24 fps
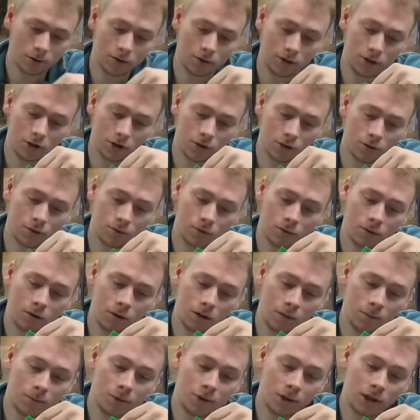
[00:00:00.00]
a
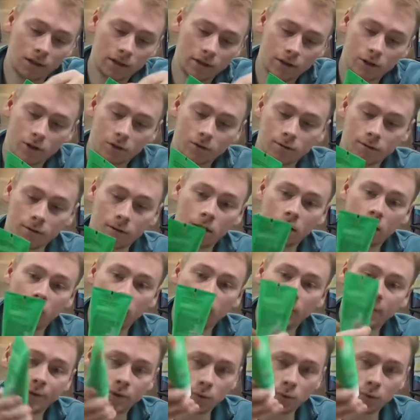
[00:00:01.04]
scrub, jelly scrub. It's